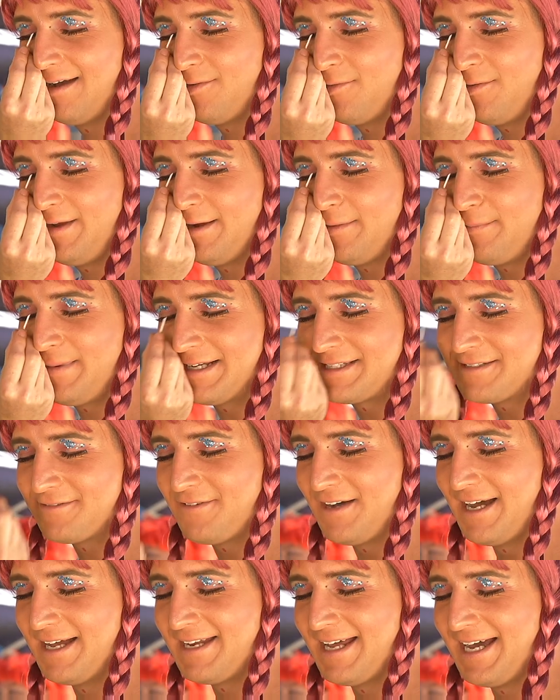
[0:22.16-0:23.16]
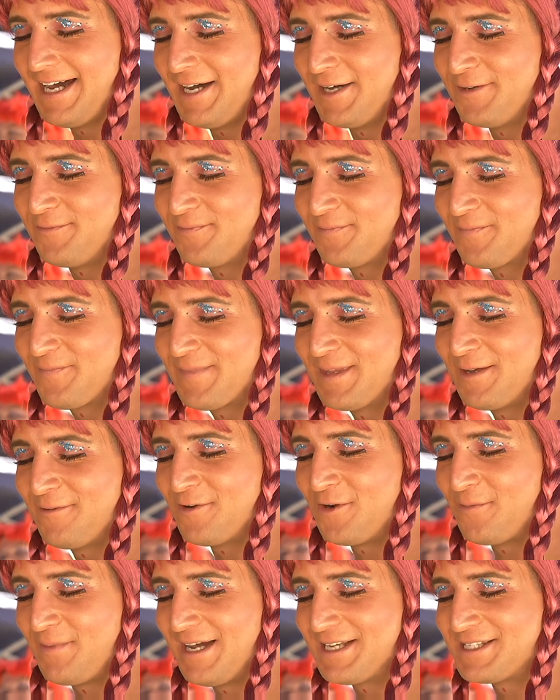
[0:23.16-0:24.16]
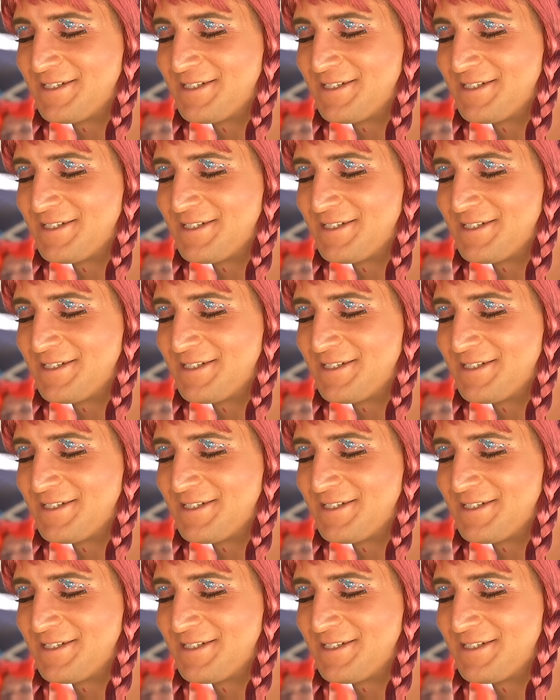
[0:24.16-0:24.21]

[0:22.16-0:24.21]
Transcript: They may not have been the favourites to